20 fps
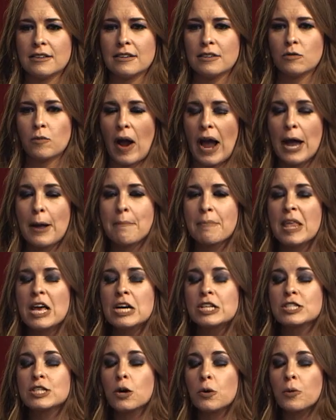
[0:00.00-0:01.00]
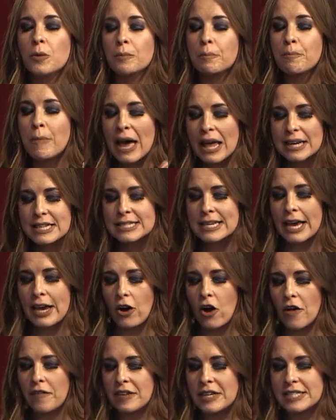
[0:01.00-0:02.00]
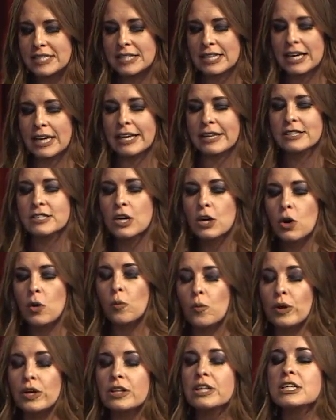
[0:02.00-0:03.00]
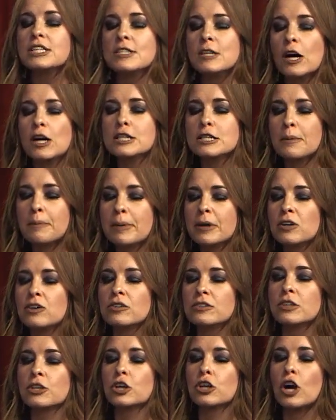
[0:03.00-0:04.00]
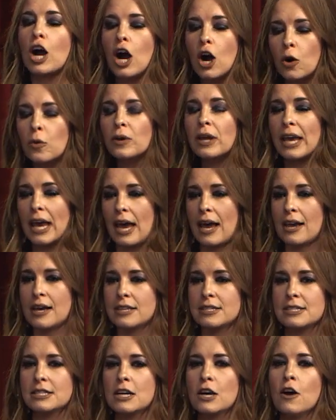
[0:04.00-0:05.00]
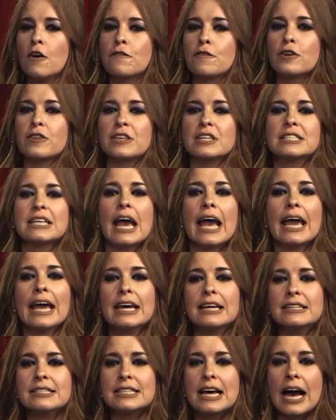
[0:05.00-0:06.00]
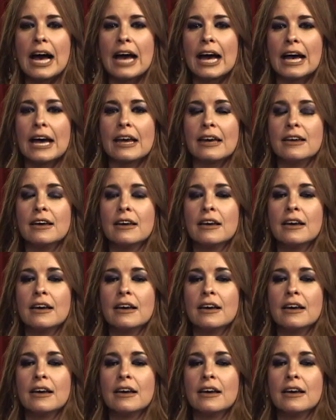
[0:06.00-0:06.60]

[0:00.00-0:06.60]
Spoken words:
Right? So meditate on these things. Really start to build your own case for this anti-isolation